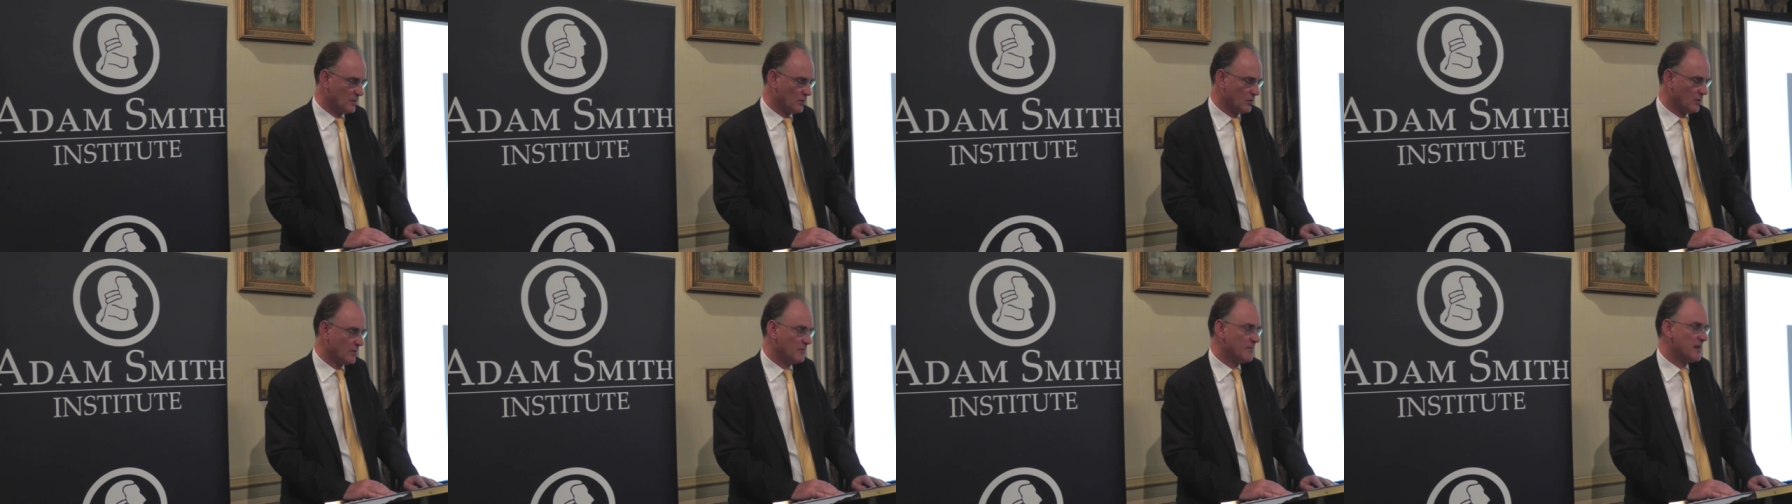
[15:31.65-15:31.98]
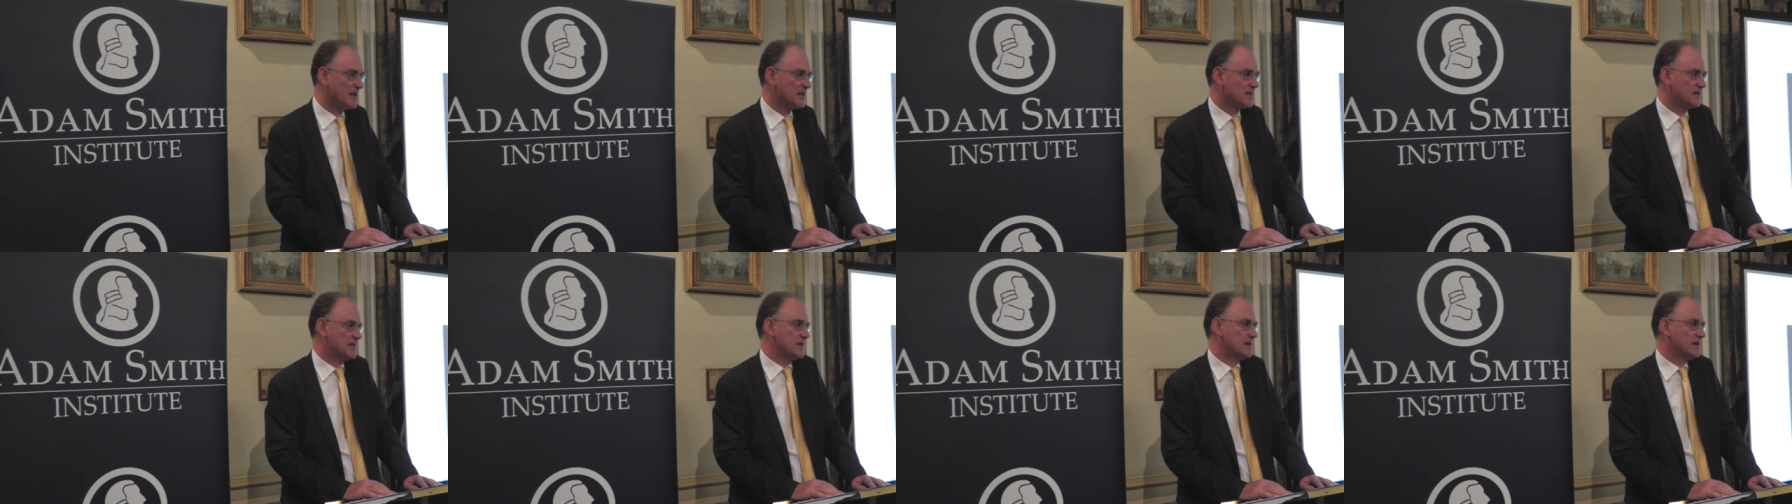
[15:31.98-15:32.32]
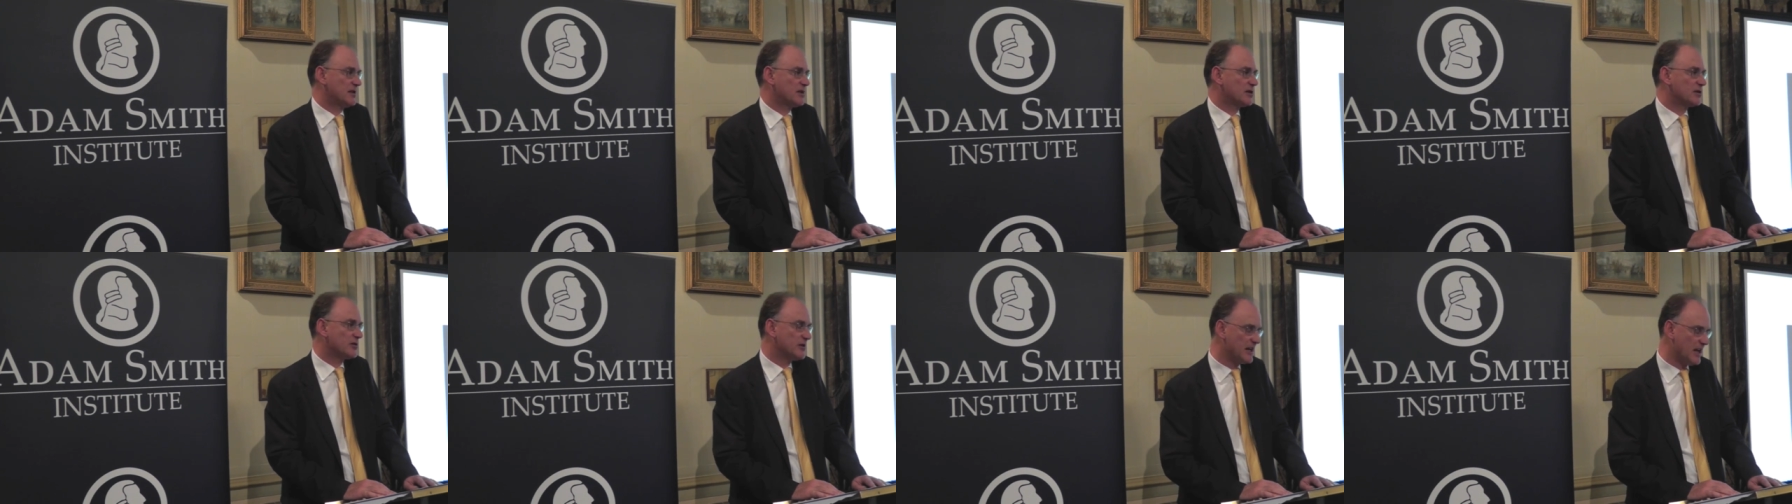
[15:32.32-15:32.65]
what makes
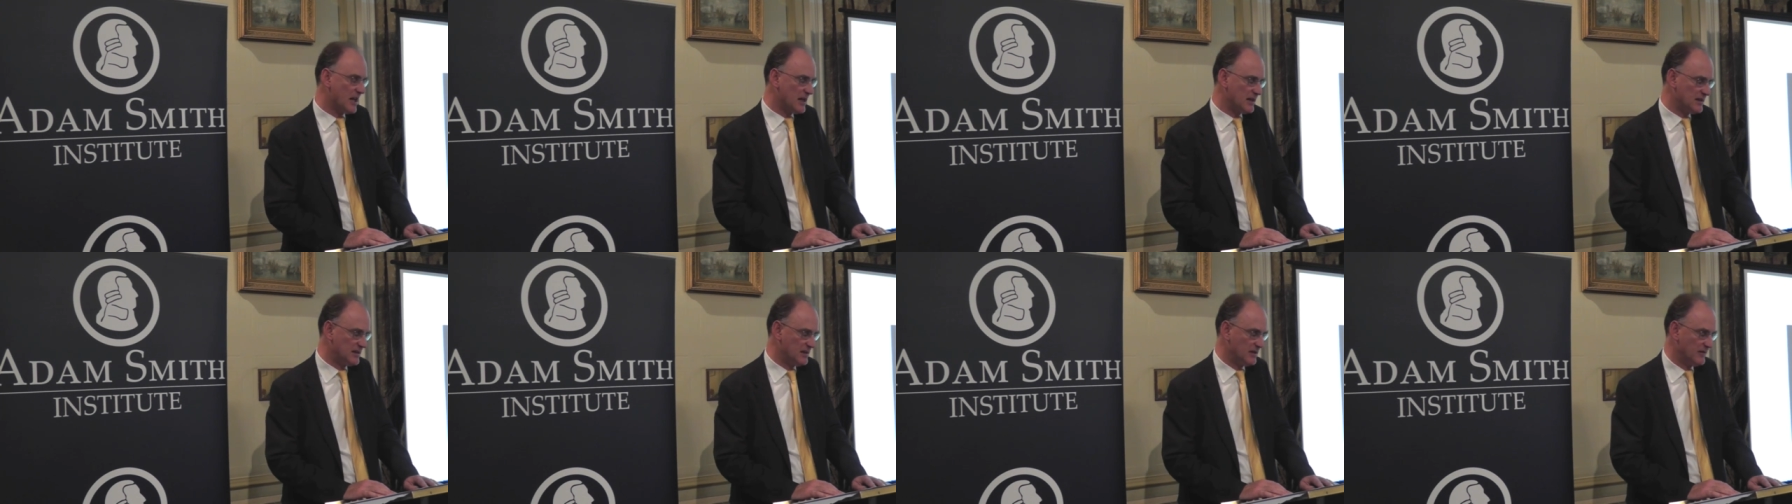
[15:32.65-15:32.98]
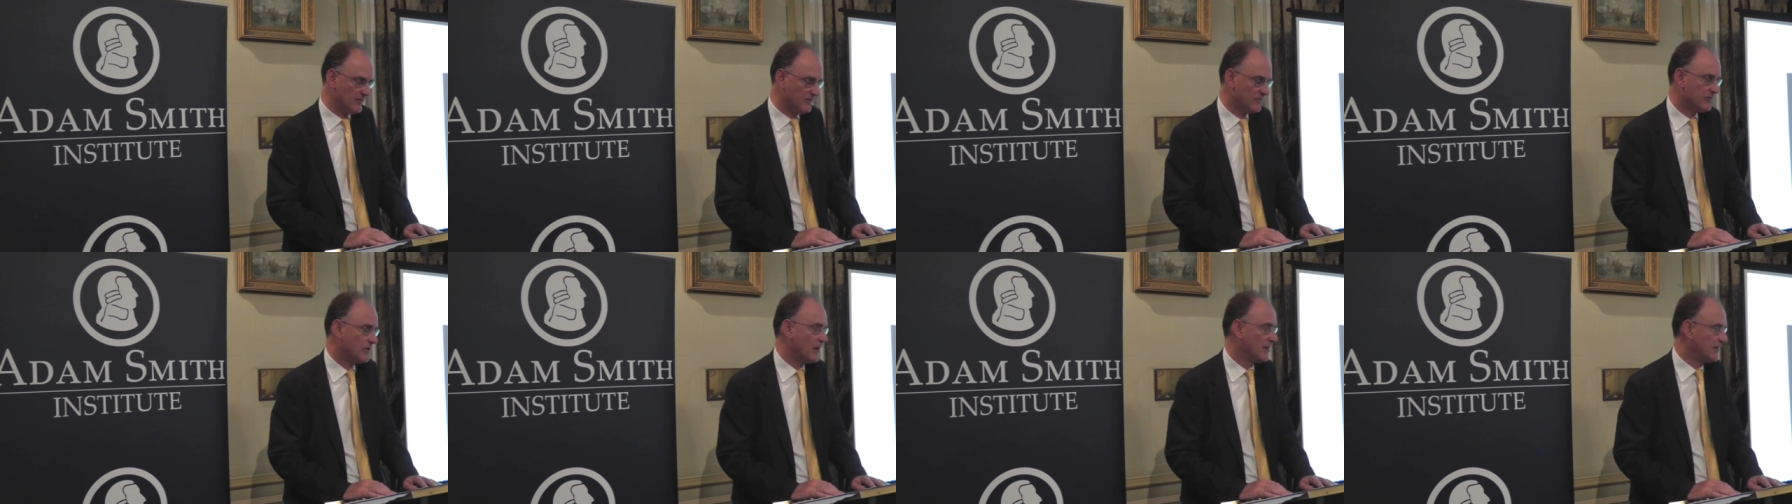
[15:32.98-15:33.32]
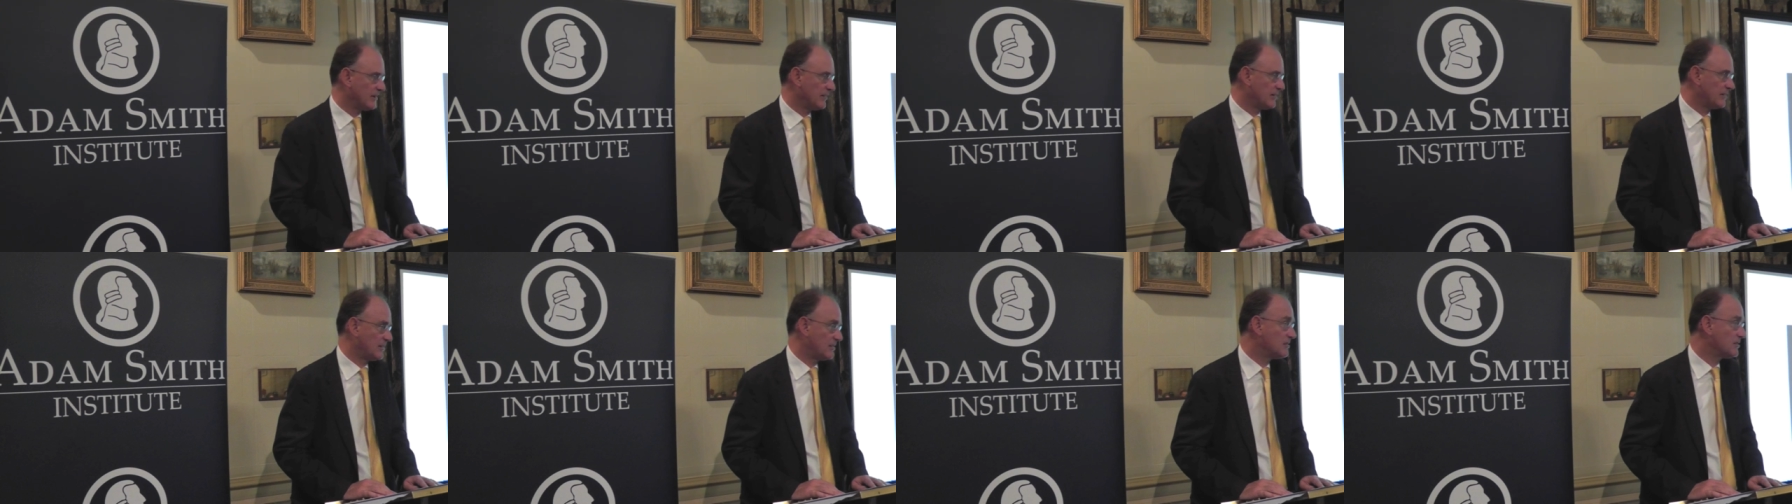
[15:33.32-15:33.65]
it creative
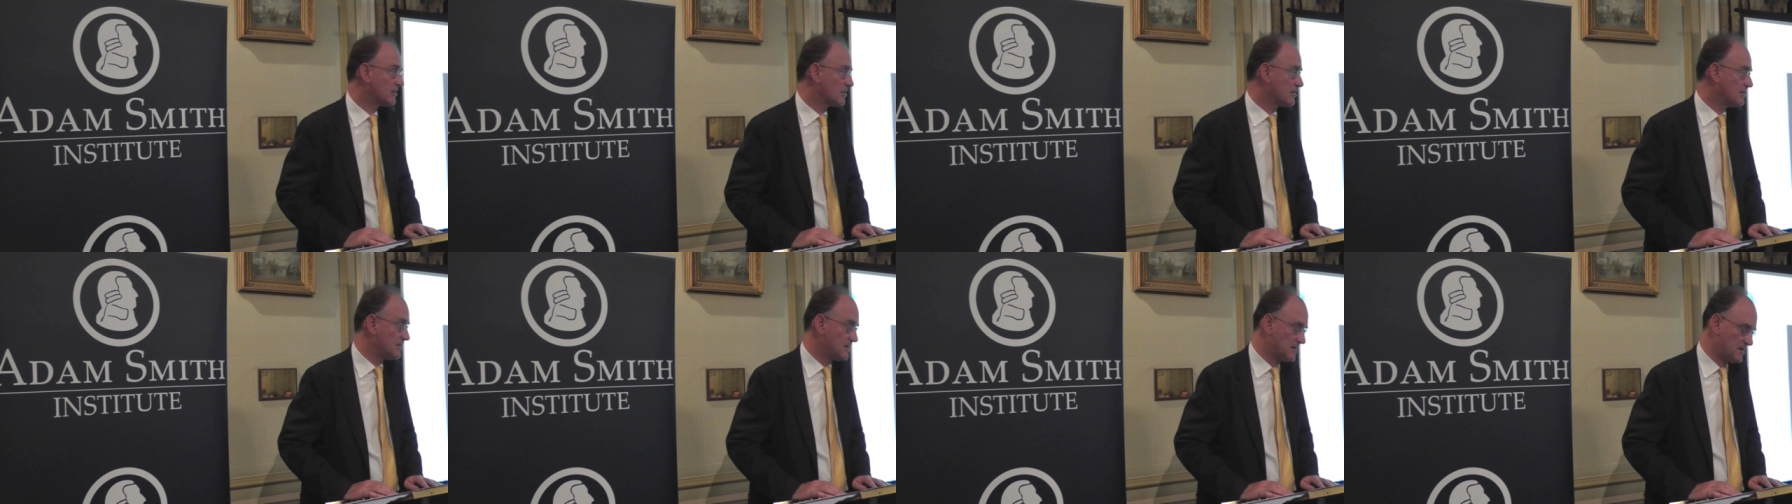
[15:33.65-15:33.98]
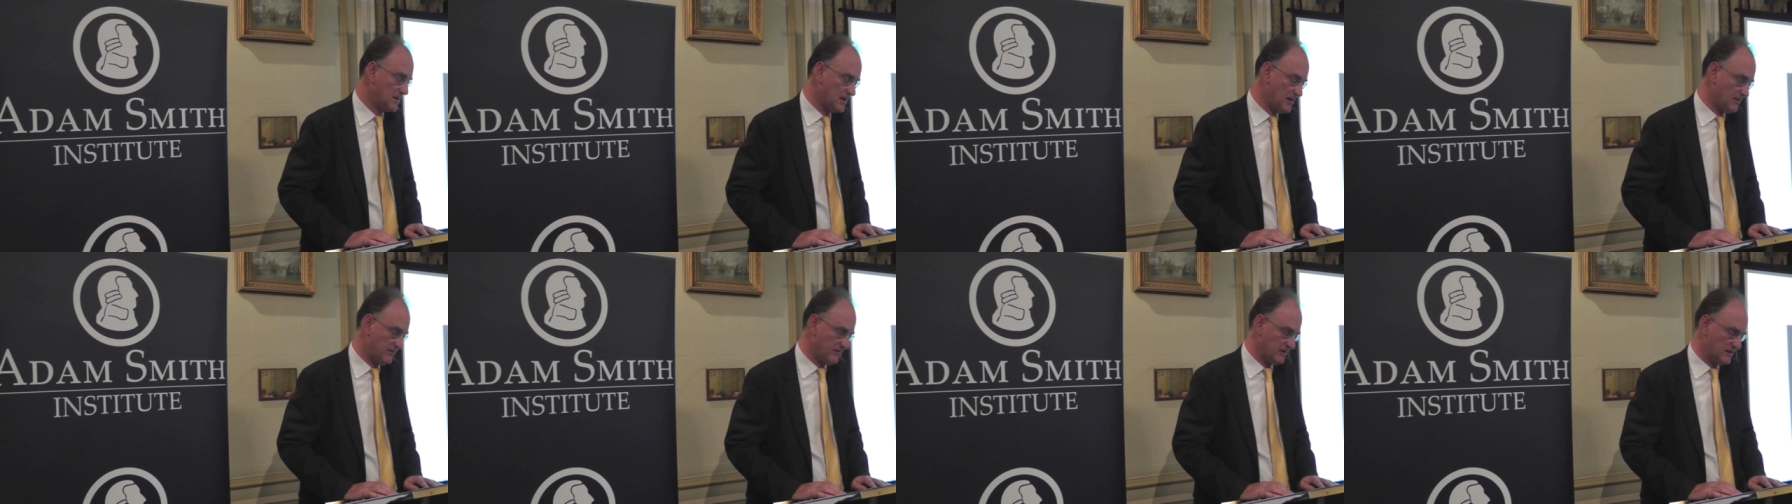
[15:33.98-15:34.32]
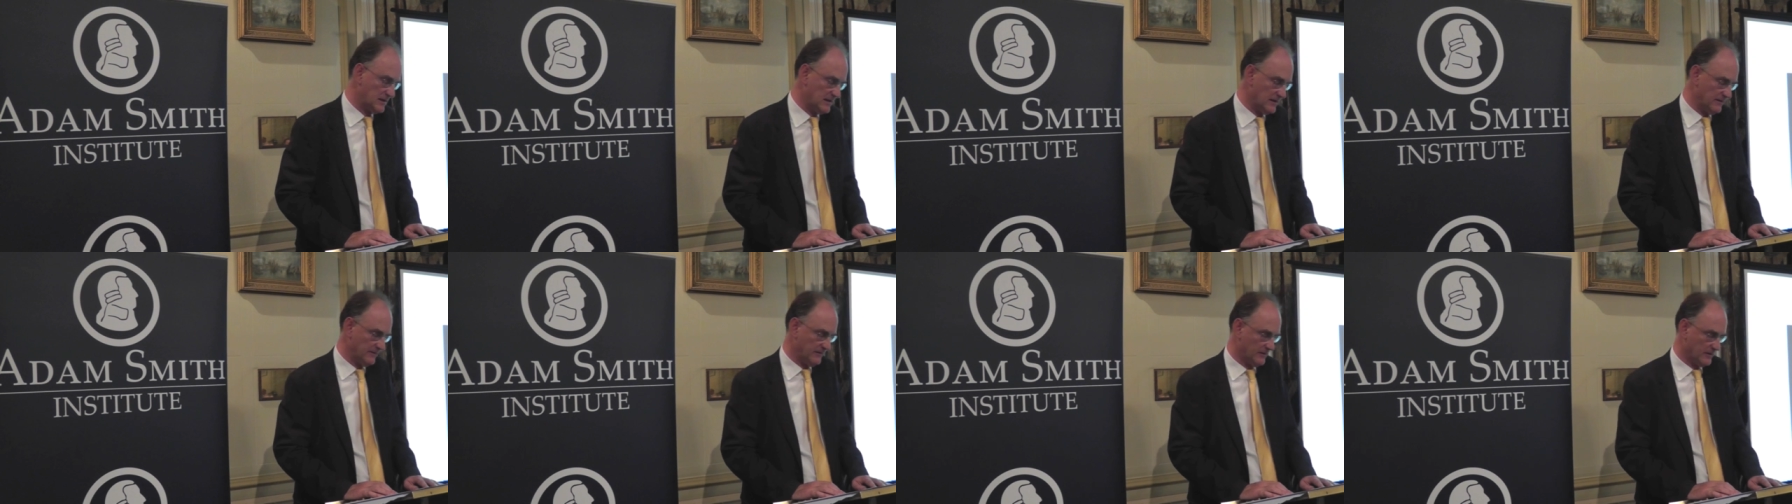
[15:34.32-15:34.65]
rather than
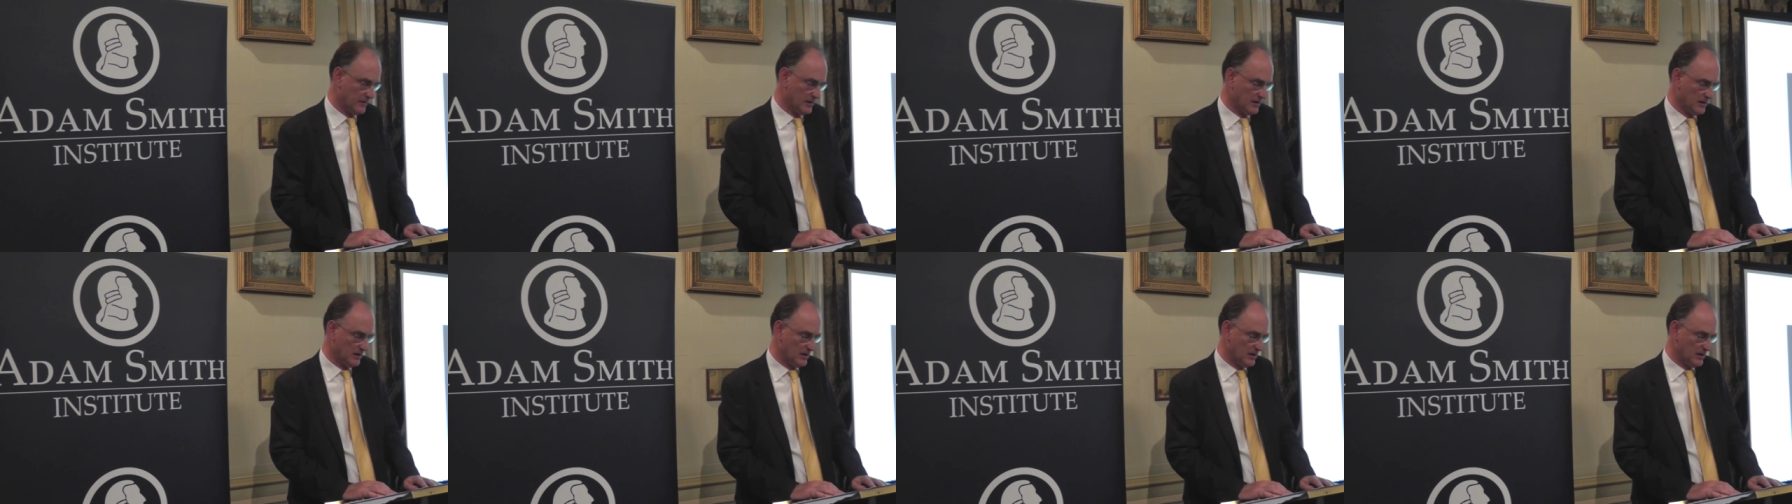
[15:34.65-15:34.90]
conservative